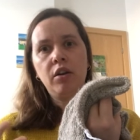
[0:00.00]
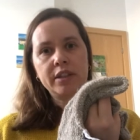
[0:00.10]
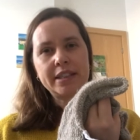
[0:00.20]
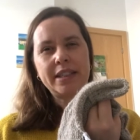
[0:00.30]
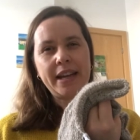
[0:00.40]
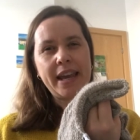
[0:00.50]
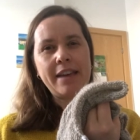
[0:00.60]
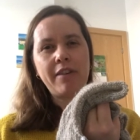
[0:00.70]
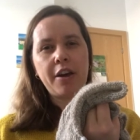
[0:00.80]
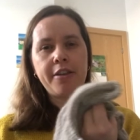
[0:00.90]
long
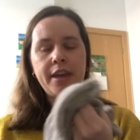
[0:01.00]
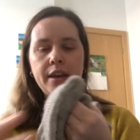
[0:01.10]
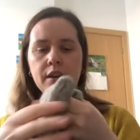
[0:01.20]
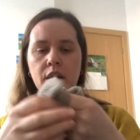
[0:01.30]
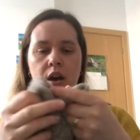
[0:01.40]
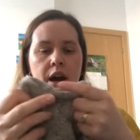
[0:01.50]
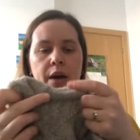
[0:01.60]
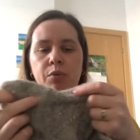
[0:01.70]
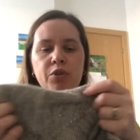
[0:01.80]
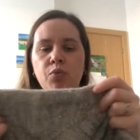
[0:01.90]
sleeve, I think.
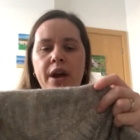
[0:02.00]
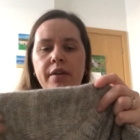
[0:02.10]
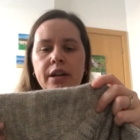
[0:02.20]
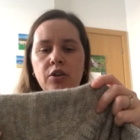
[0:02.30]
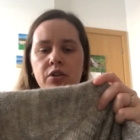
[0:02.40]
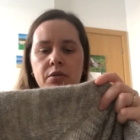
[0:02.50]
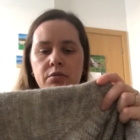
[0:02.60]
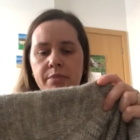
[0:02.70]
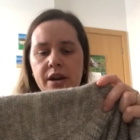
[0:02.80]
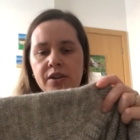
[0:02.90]
I wouldn't wear it on
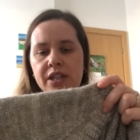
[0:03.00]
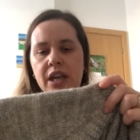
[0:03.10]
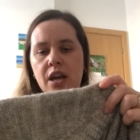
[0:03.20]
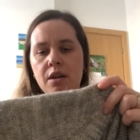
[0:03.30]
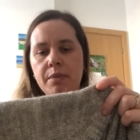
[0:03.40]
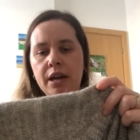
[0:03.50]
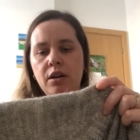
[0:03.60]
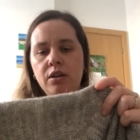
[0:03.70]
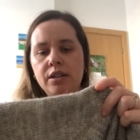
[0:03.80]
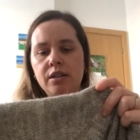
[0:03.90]
bare skin
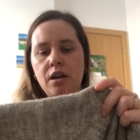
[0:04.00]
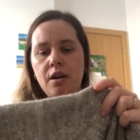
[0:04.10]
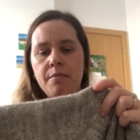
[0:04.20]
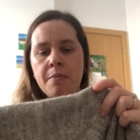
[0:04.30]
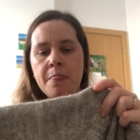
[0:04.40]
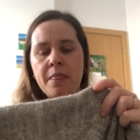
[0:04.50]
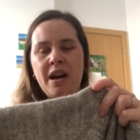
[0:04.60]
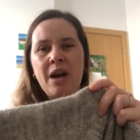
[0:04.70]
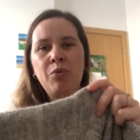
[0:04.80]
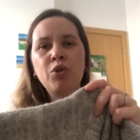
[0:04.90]
because um,
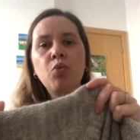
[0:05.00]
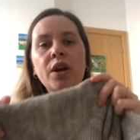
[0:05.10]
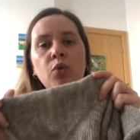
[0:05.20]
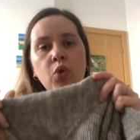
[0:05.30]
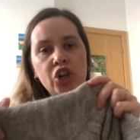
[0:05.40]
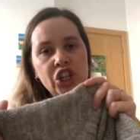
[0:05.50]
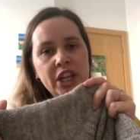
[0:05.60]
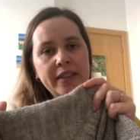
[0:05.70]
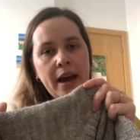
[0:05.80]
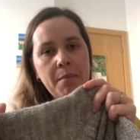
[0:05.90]
I wouldn't want to wash
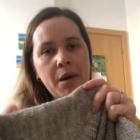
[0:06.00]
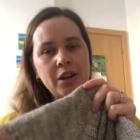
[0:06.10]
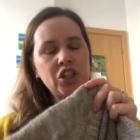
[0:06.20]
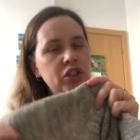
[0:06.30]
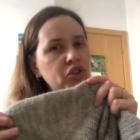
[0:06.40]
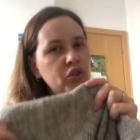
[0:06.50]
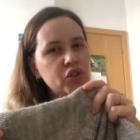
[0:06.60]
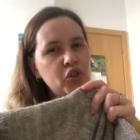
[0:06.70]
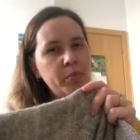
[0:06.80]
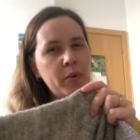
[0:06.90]
it that much. It's not
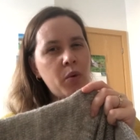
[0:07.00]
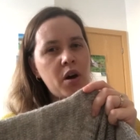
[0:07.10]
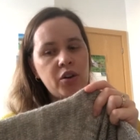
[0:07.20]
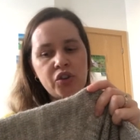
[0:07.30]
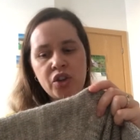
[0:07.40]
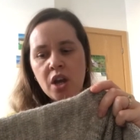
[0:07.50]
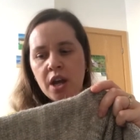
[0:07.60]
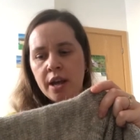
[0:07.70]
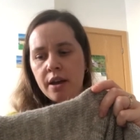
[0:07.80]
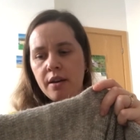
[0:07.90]
super wash,
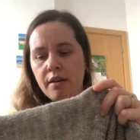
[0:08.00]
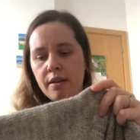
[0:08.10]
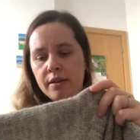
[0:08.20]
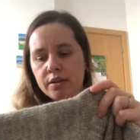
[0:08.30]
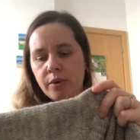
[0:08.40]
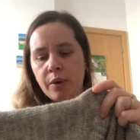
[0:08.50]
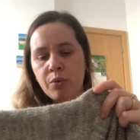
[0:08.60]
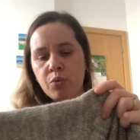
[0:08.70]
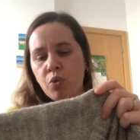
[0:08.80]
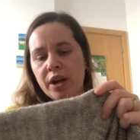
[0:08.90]
uh, so I
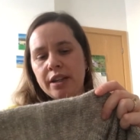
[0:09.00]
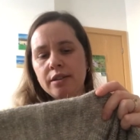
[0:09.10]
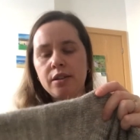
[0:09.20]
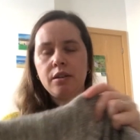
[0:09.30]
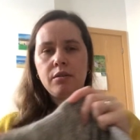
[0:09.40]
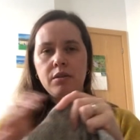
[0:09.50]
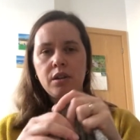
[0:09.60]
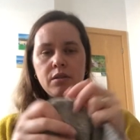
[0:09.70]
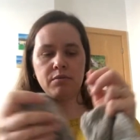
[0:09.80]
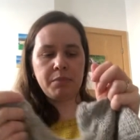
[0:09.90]
wouldn't want it to
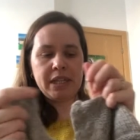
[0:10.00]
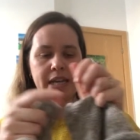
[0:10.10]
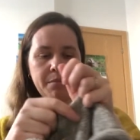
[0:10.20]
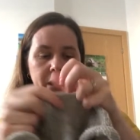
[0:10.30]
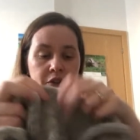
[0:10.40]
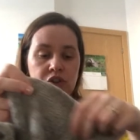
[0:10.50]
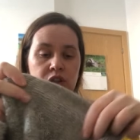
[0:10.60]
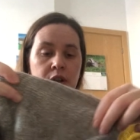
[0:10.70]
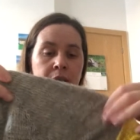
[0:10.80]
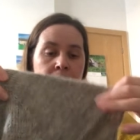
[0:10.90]
be damaged.